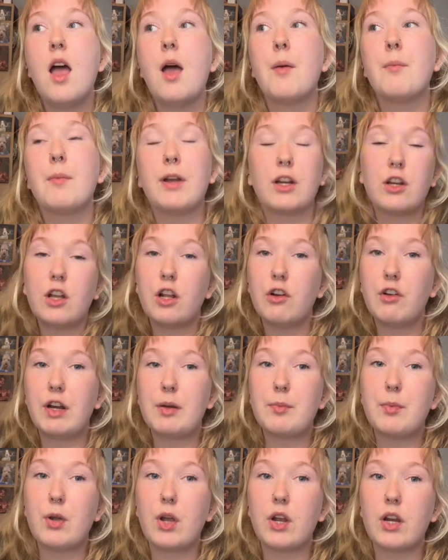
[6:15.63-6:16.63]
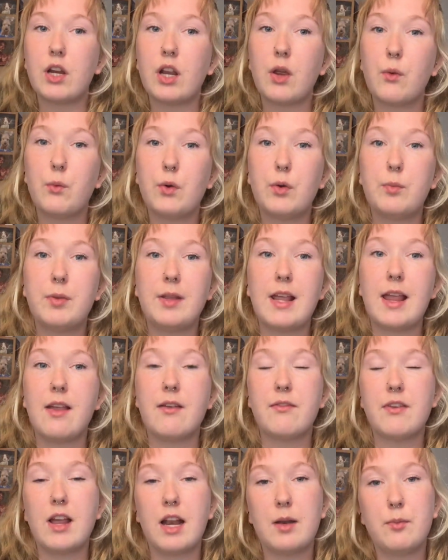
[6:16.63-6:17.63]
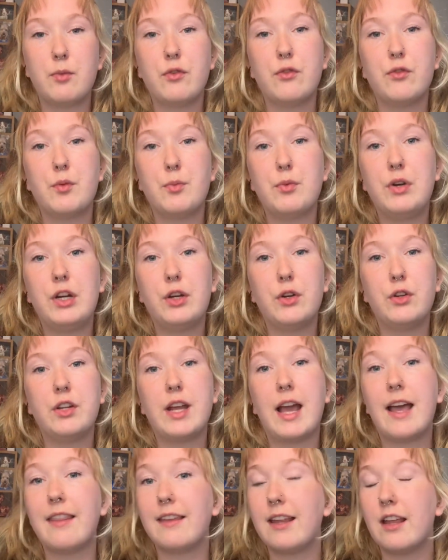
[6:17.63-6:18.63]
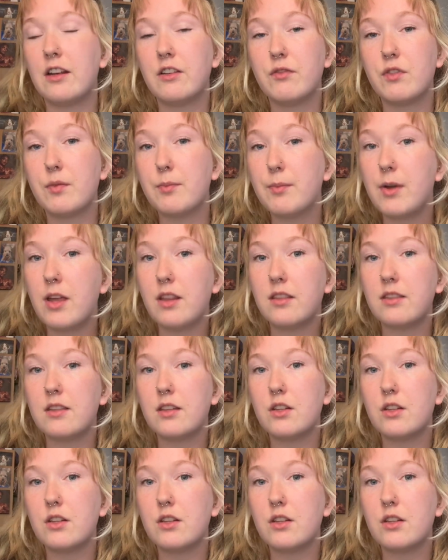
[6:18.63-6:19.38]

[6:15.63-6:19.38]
My colouring book will be available for pre-order at the end of the month,